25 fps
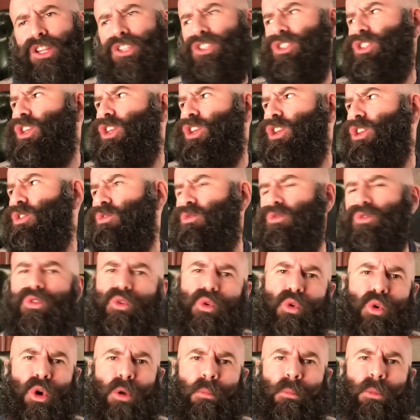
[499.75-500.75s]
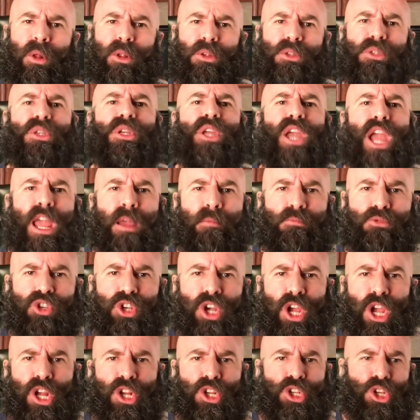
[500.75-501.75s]
It's the new normal. It's a game
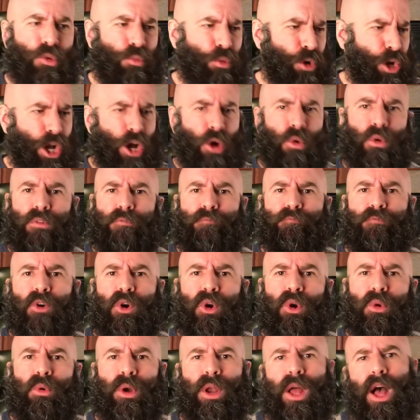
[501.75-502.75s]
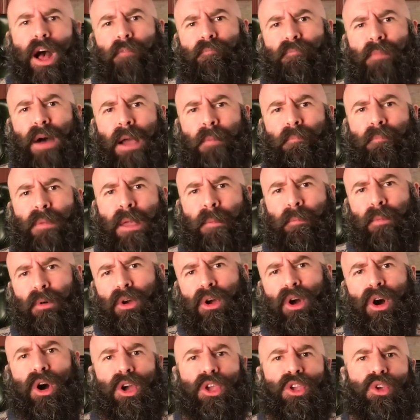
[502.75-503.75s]
changer. We're going forward. All my people,
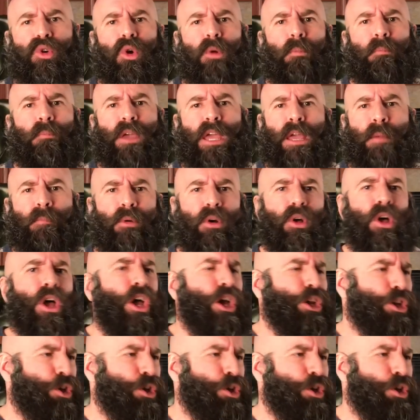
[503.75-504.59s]
call your people.